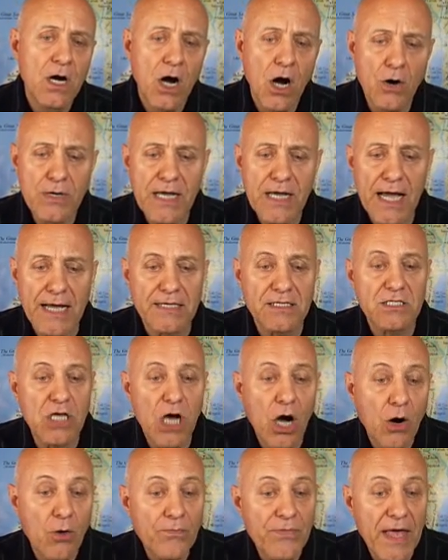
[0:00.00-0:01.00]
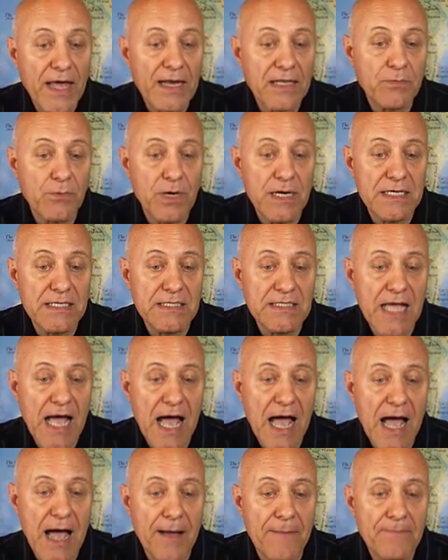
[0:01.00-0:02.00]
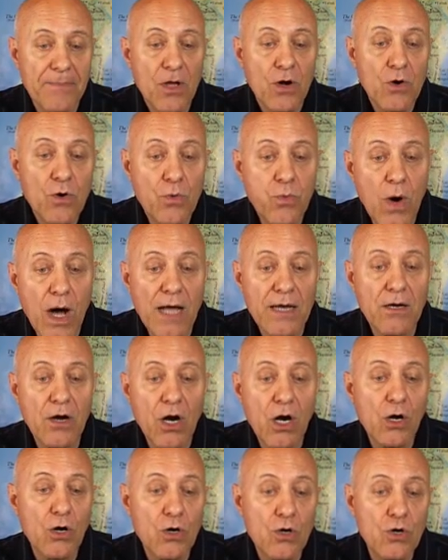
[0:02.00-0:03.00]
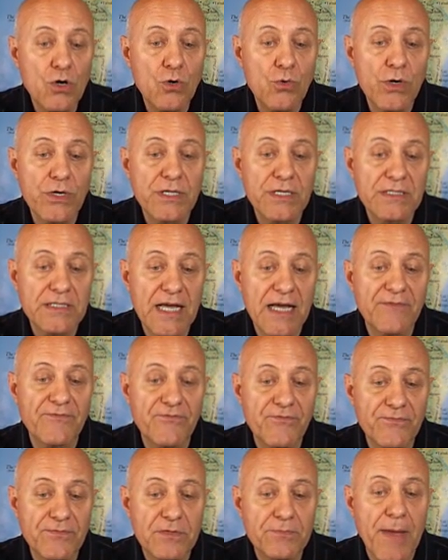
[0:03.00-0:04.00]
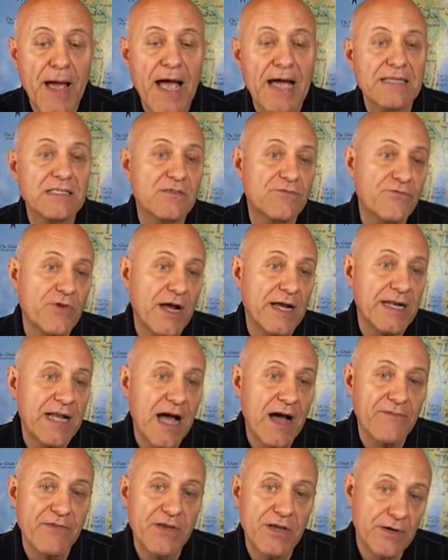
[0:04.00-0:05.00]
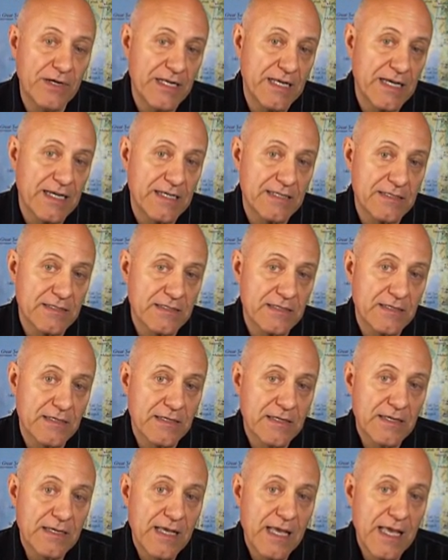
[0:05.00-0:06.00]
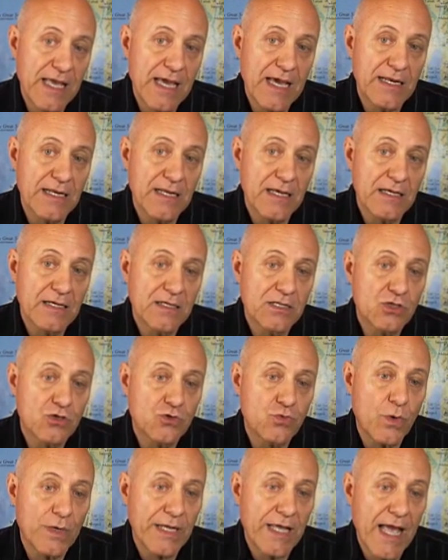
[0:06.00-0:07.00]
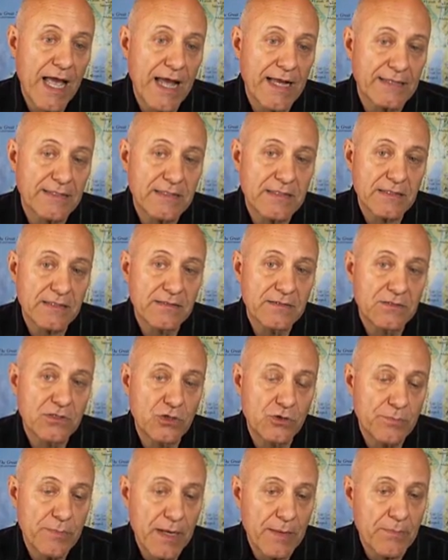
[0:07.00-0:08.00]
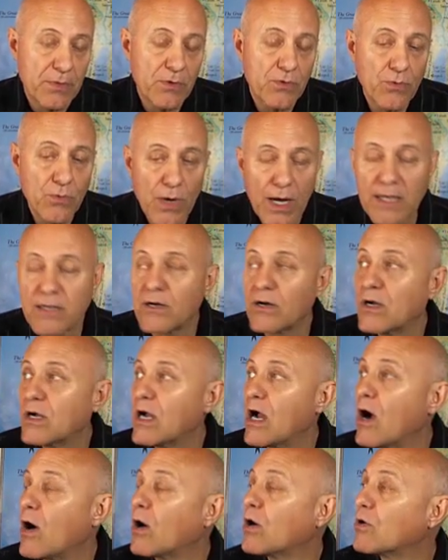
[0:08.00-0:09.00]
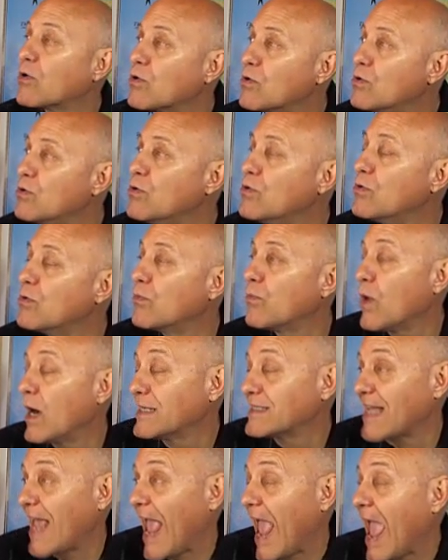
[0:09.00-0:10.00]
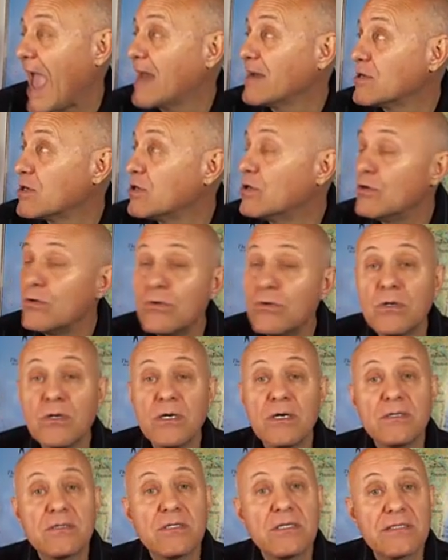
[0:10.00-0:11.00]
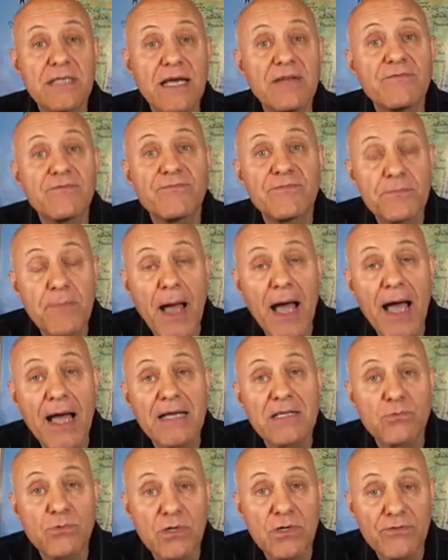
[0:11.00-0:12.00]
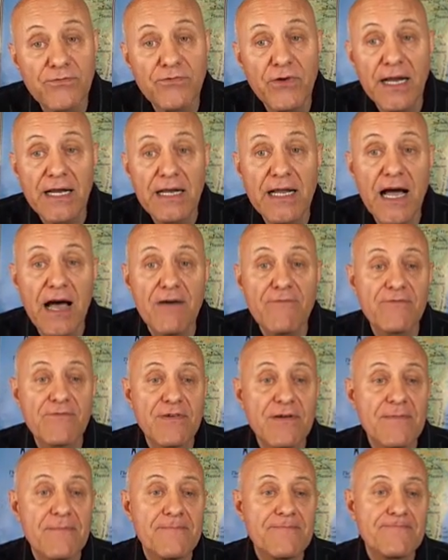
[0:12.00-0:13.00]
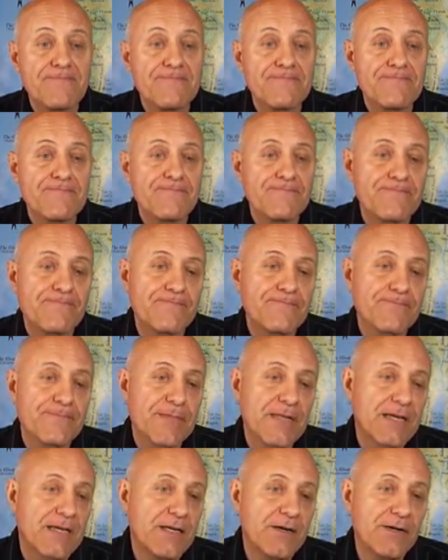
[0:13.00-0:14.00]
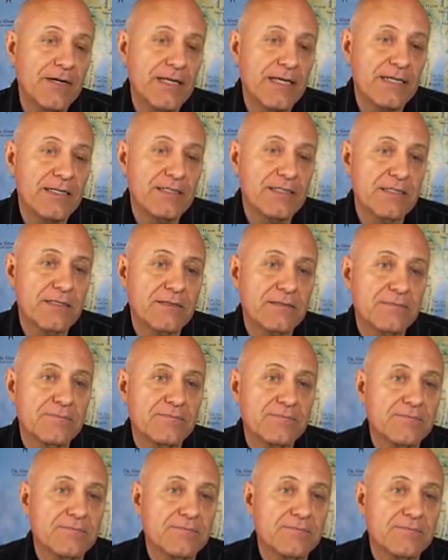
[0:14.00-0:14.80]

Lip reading: Okay, so then it was what or who were the 10 spies afraid of? Here it is in 28. Do you remember what and who the 10 spies were afraid of? Here it is.